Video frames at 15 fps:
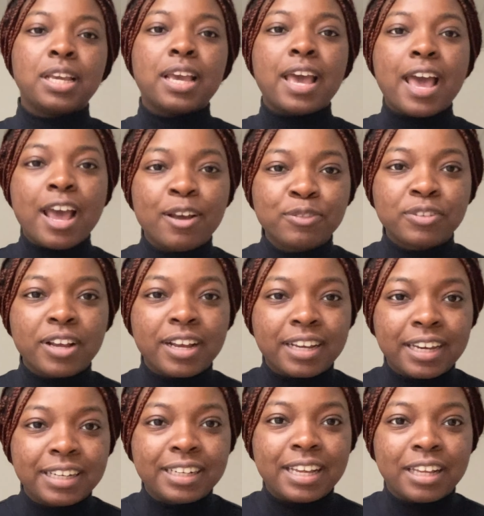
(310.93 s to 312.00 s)
After I got
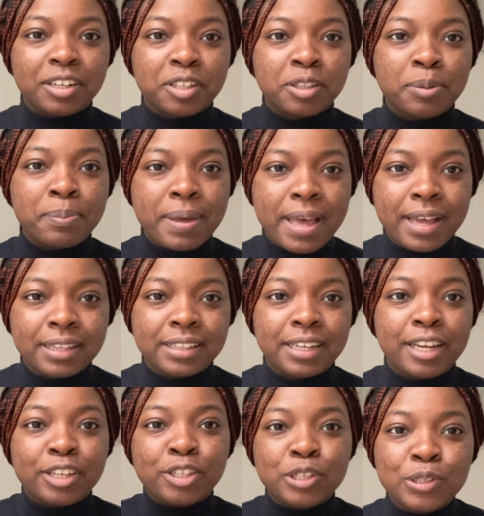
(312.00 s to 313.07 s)
it out of the bag that I
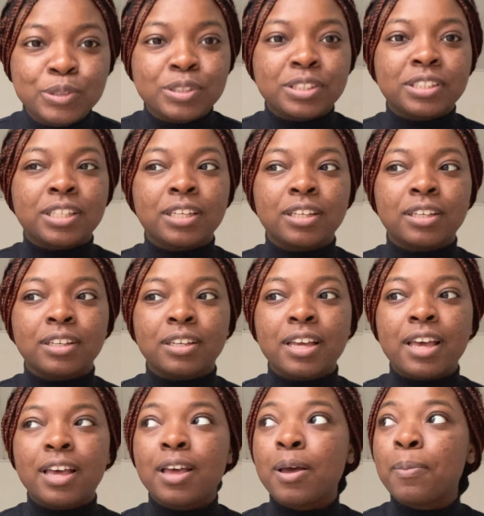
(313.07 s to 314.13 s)
used to
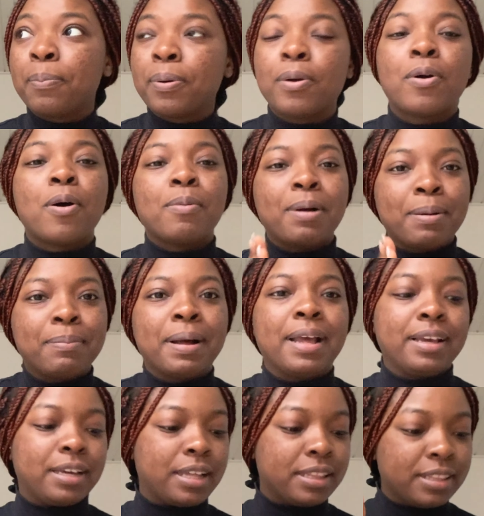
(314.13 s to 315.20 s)
put on my
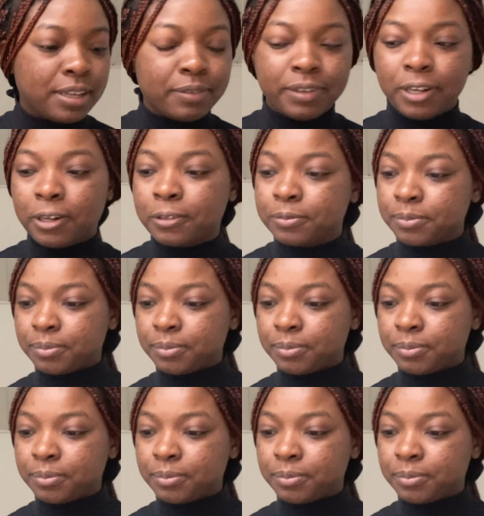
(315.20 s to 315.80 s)
bike. There we go.